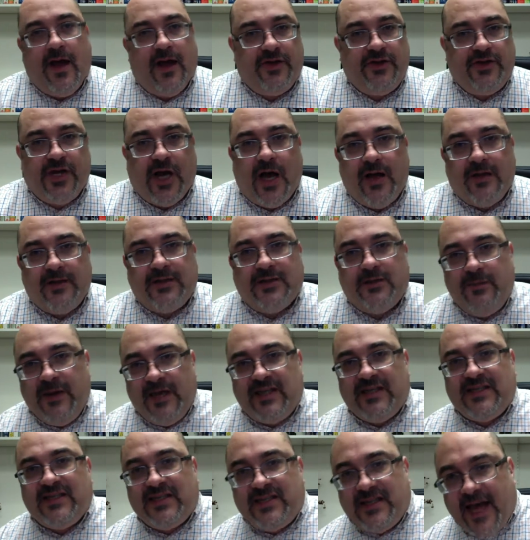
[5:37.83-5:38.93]
John
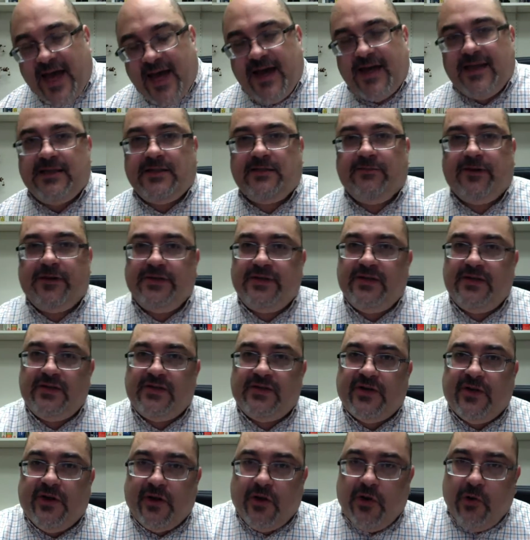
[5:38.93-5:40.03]
Smith says
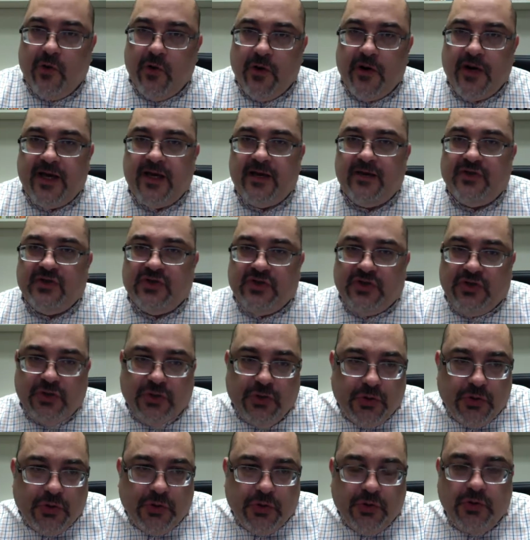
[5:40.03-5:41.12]
versus according
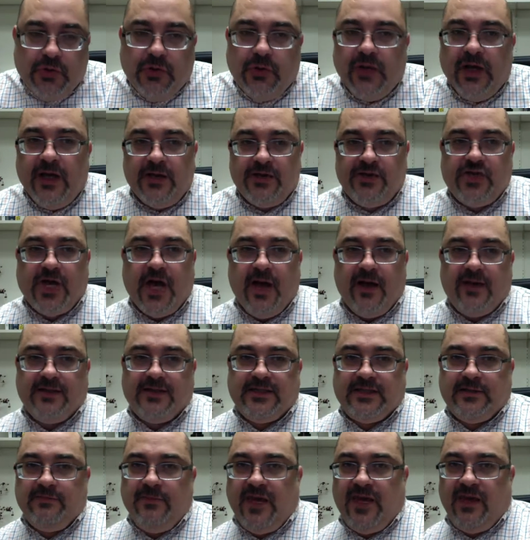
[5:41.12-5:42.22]
to John
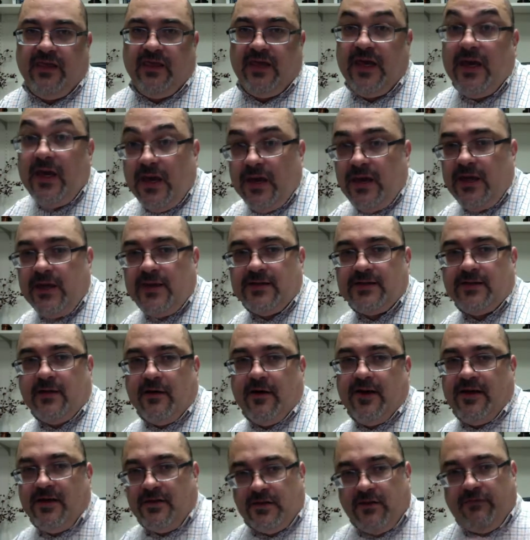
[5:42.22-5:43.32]
Smith in his
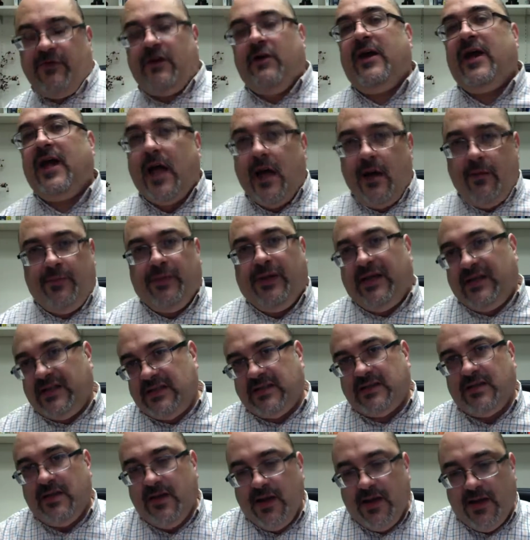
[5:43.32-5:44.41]
art. These are very
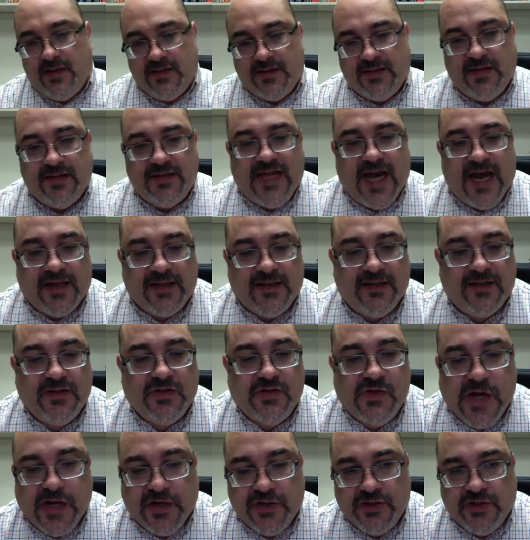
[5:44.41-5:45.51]
complex syntactic
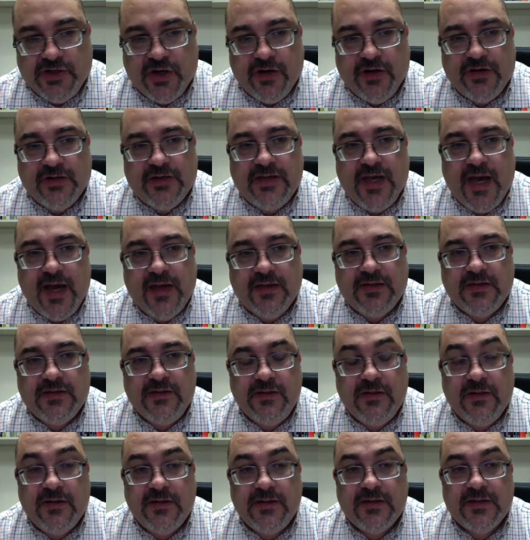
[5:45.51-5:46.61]
structures that
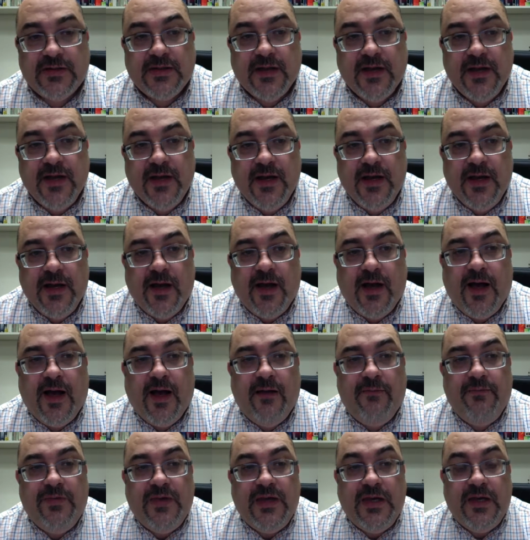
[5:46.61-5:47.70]
students
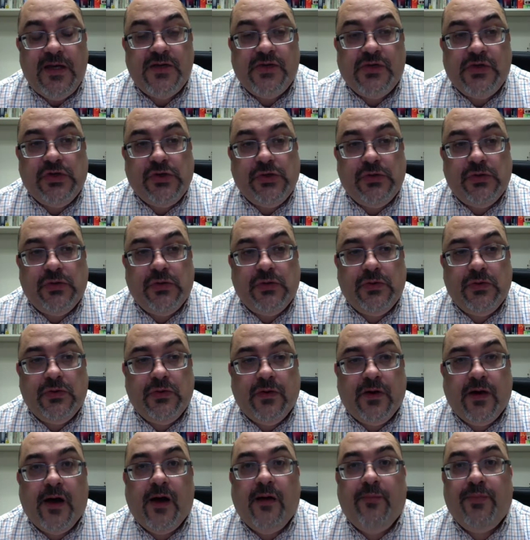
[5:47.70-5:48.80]
need to
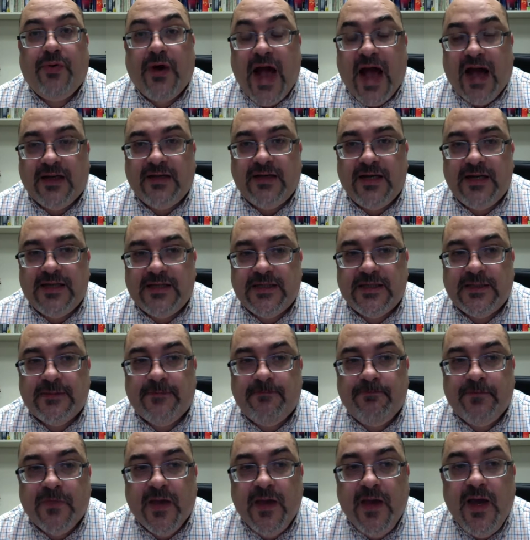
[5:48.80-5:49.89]
practice.
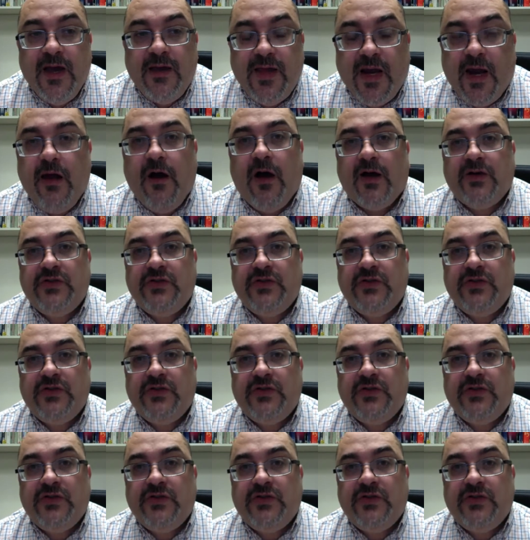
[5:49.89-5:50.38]
And we